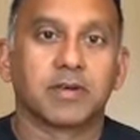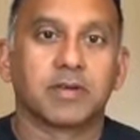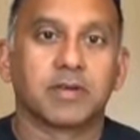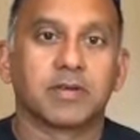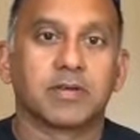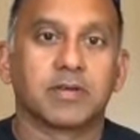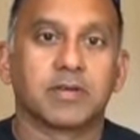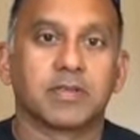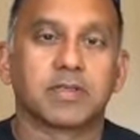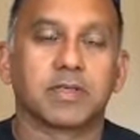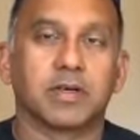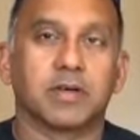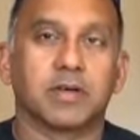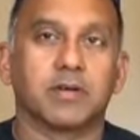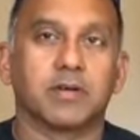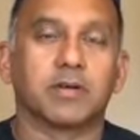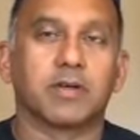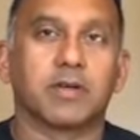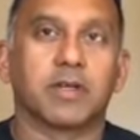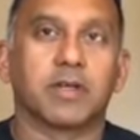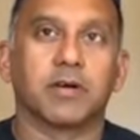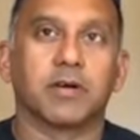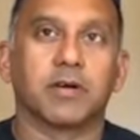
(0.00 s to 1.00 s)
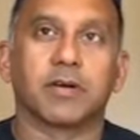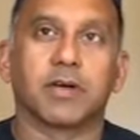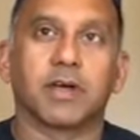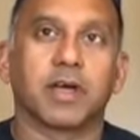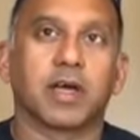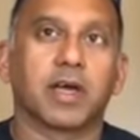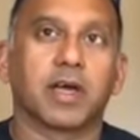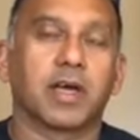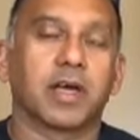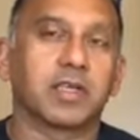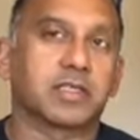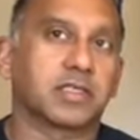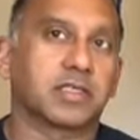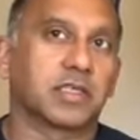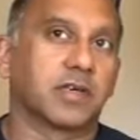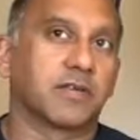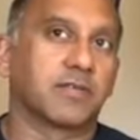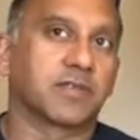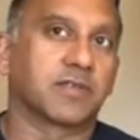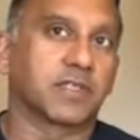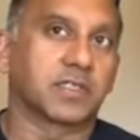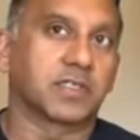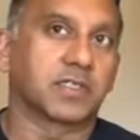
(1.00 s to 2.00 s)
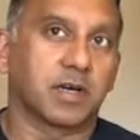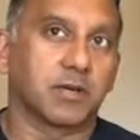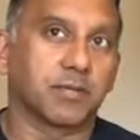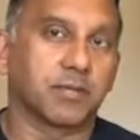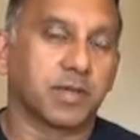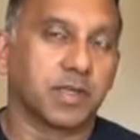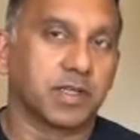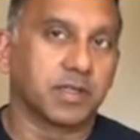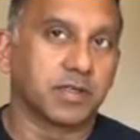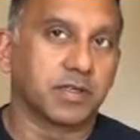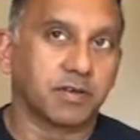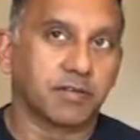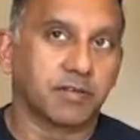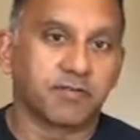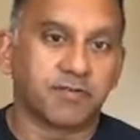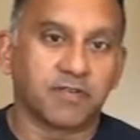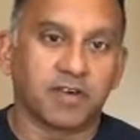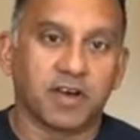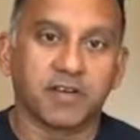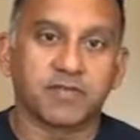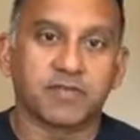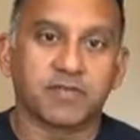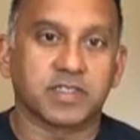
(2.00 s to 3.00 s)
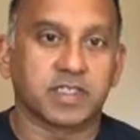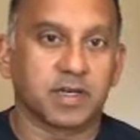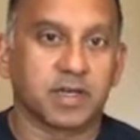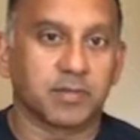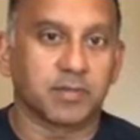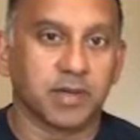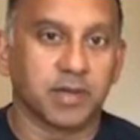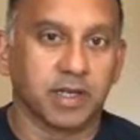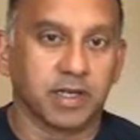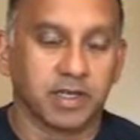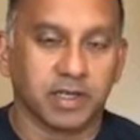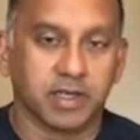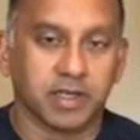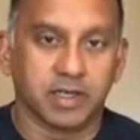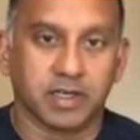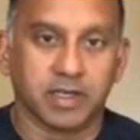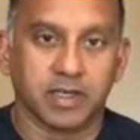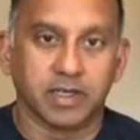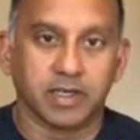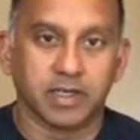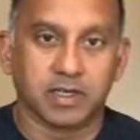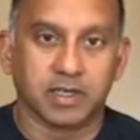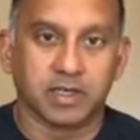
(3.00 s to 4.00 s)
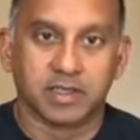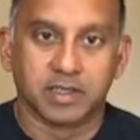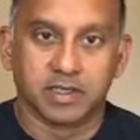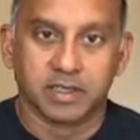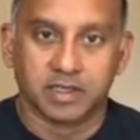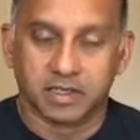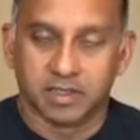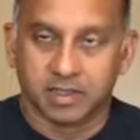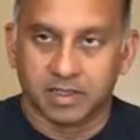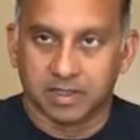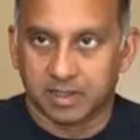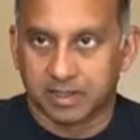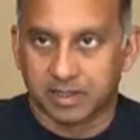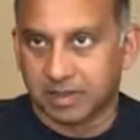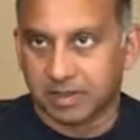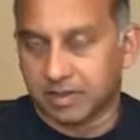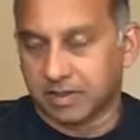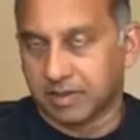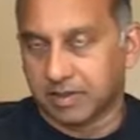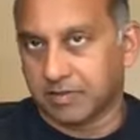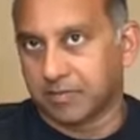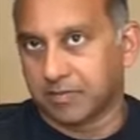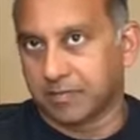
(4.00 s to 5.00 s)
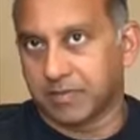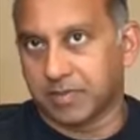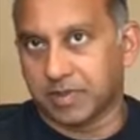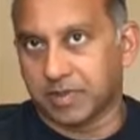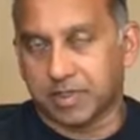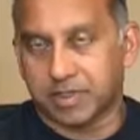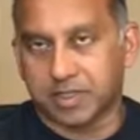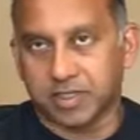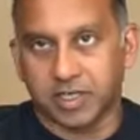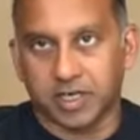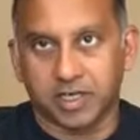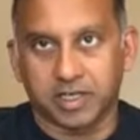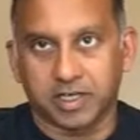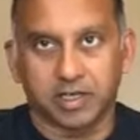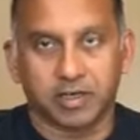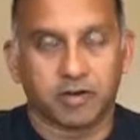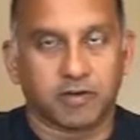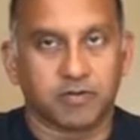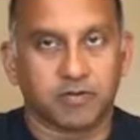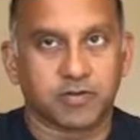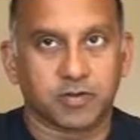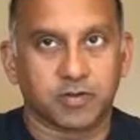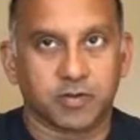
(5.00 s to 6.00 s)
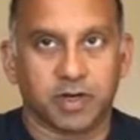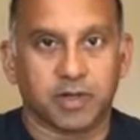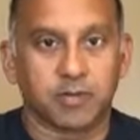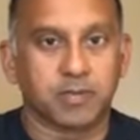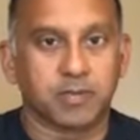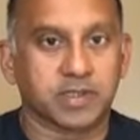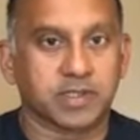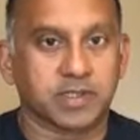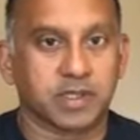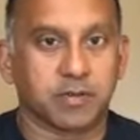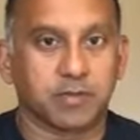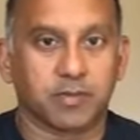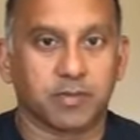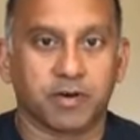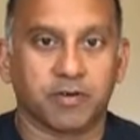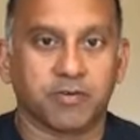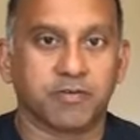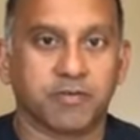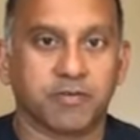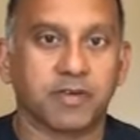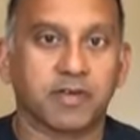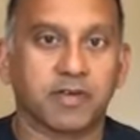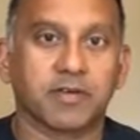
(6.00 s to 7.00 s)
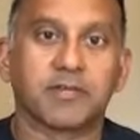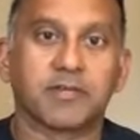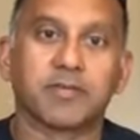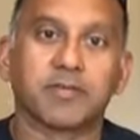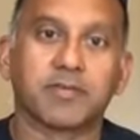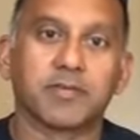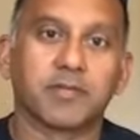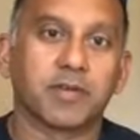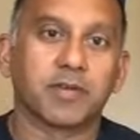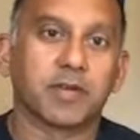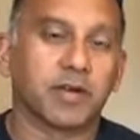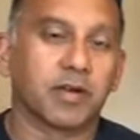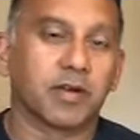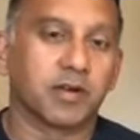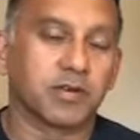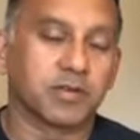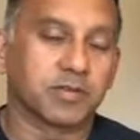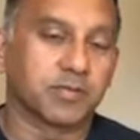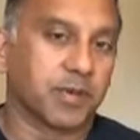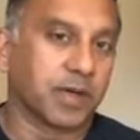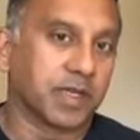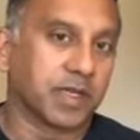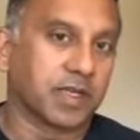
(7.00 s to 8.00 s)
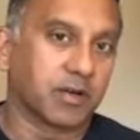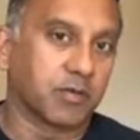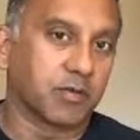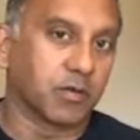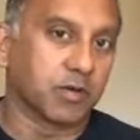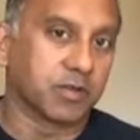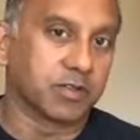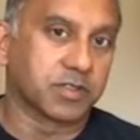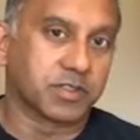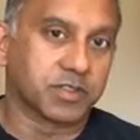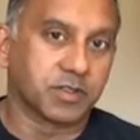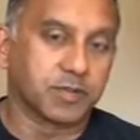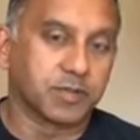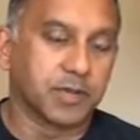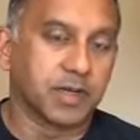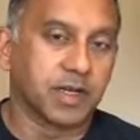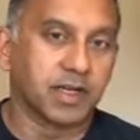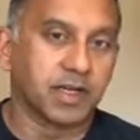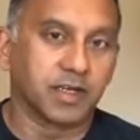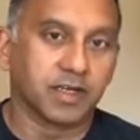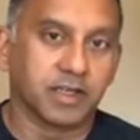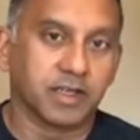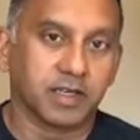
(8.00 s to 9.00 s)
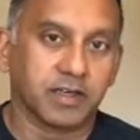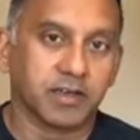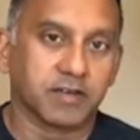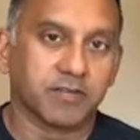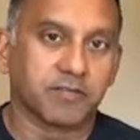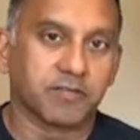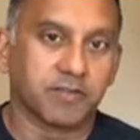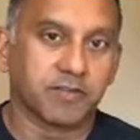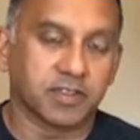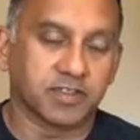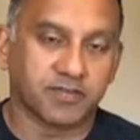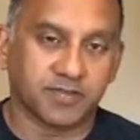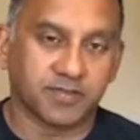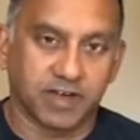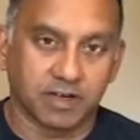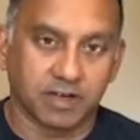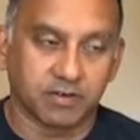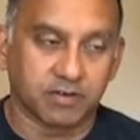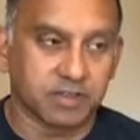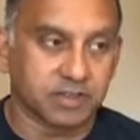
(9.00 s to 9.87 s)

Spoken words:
So, a services company doing 5 to 10 million a year, chucking off 20% profit, is making 1 to 2 million a year for its founders.